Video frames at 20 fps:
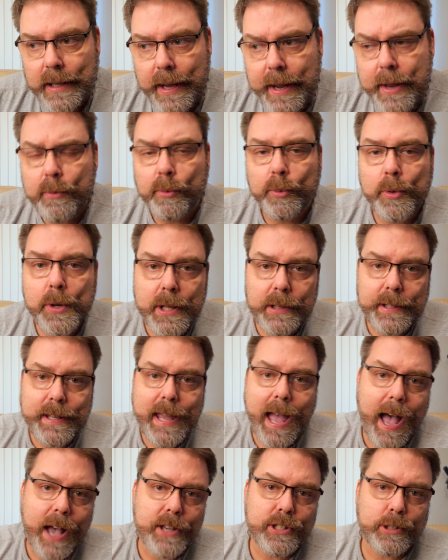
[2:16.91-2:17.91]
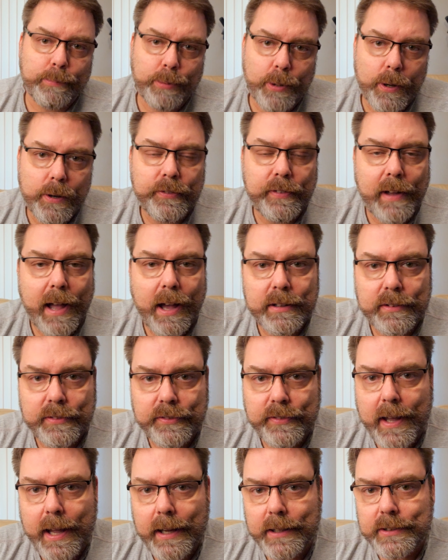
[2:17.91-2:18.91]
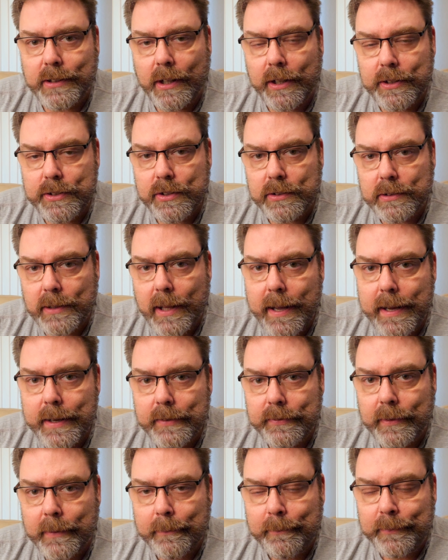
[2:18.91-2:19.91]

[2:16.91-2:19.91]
it really has a profound effect on your life.